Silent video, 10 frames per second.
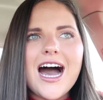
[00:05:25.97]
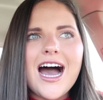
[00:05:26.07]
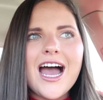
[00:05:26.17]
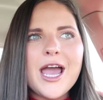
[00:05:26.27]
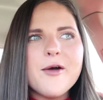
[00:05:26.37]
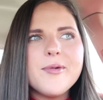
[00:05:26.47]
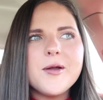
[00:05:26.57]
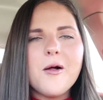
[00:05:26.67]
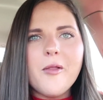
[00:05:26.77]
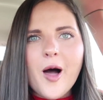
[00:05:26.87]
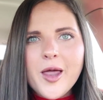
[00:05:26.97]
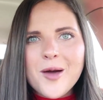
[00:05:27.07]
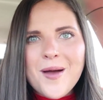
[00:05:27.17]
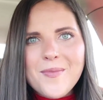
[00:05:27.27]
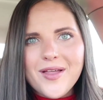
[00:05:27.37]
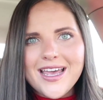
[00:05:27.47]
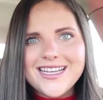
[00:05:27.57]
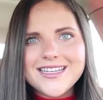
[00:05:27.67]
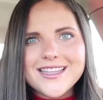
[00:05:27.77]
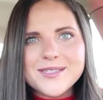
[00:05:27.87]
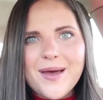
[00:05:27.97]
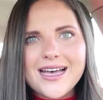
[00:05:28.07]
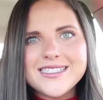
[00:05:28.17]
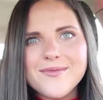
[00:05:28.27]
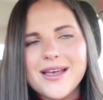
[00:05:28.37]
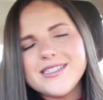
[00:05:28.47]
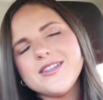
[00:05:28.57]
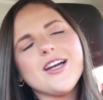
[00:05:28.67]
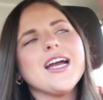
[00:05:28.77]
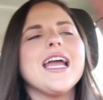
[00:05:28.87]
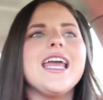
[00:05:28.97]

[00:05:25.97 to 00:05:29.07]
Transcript: I put a lot on my plate this past semester,